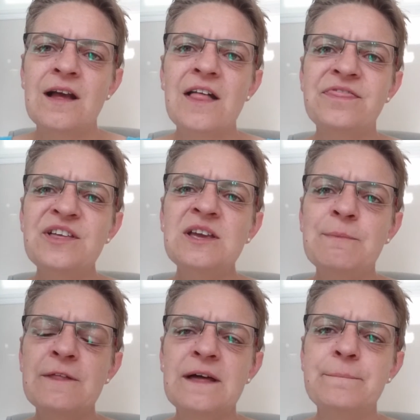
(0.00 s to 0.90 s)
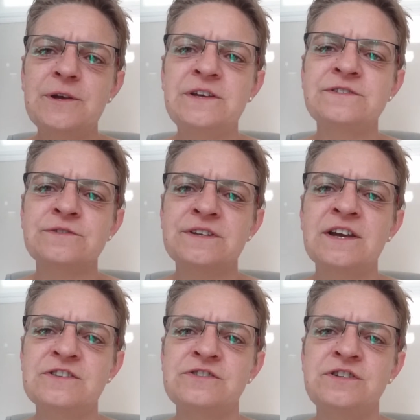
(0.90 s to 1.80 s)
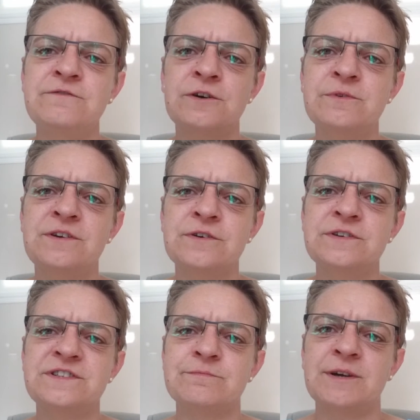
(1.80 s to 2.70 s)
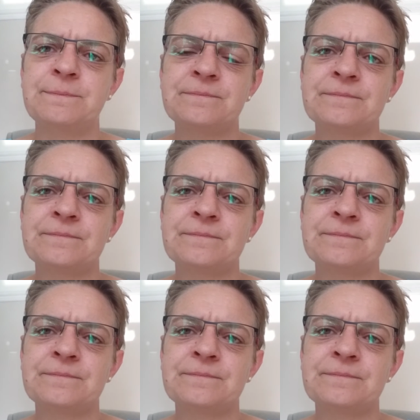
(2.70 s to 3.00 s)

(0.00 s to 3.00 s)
And think about that personal connection you've got with your customer.